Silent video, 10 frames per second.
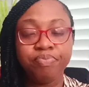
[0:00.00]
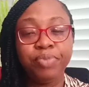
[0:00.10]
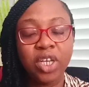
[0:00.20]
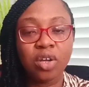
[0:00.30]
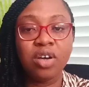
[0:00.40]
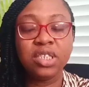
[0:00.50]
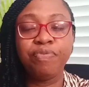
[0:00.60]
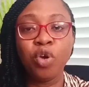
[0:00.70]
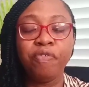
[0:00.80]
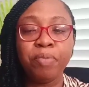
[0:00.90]
Because
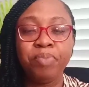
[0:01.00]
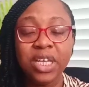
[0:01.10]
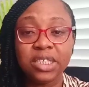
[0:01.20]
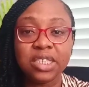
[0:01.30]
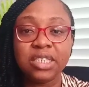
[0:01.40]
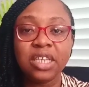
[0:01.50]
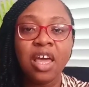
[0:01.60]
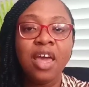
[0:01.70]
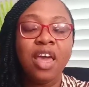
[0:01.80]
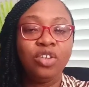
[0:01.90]
if you overbeat it,
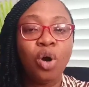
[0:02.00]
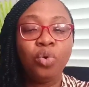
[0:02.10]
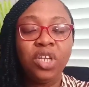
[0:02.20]
not